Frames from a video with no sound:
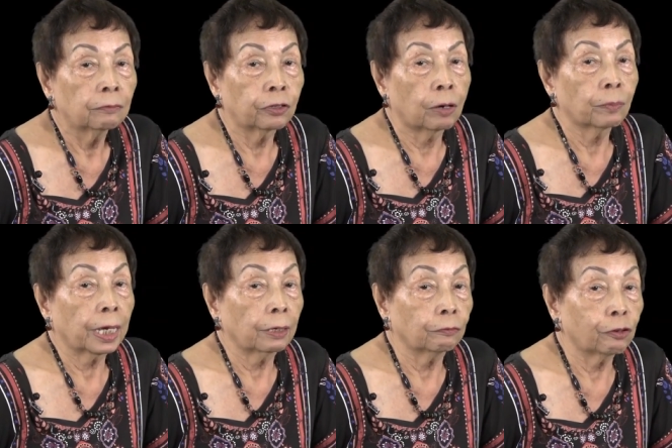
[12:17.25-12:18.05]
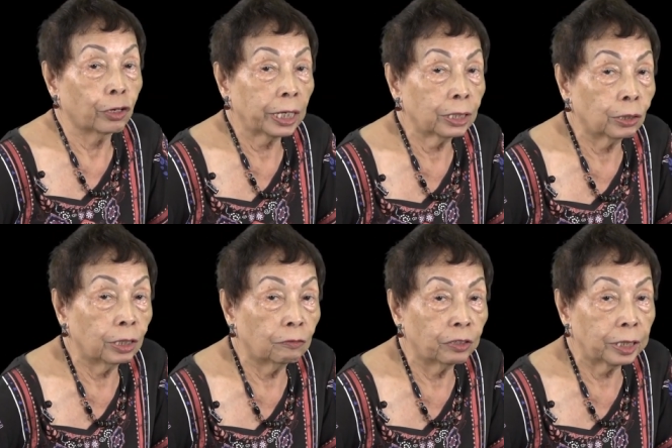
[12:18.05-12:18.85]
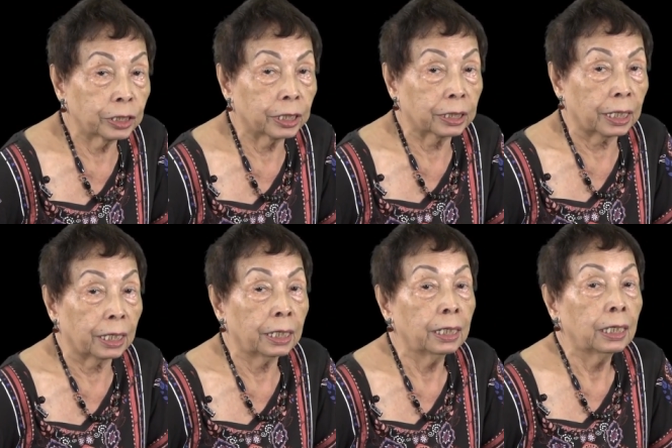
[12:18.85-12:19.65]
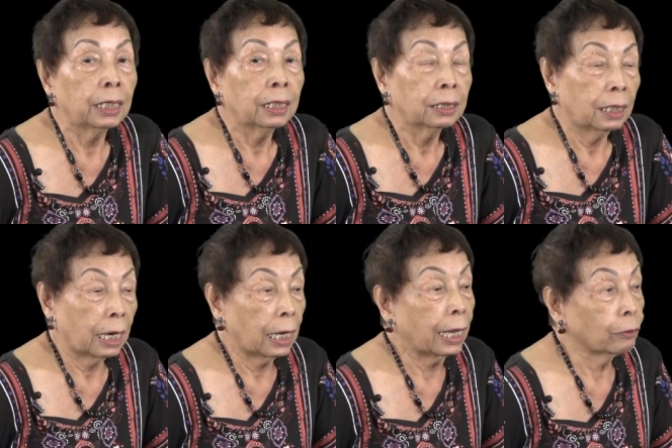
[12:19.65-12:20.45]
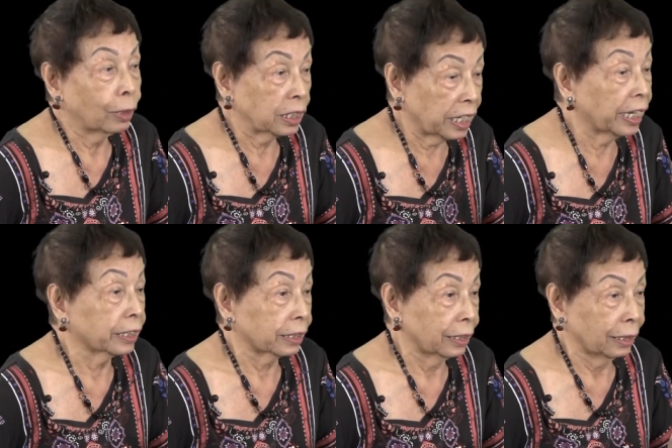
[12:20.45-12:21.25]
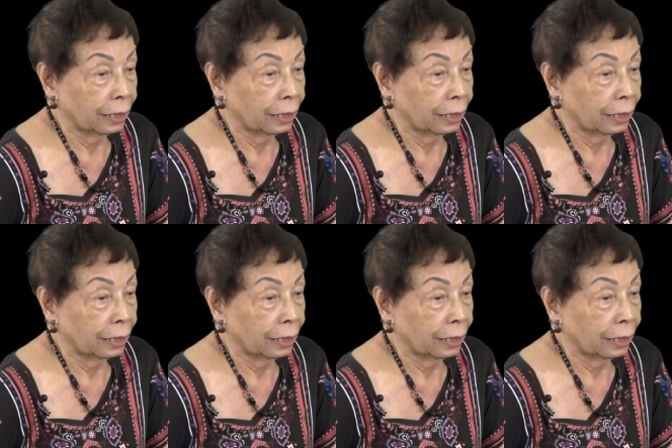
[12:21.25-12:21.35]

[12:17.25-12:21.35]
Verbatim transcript: from a foreign university, I was it.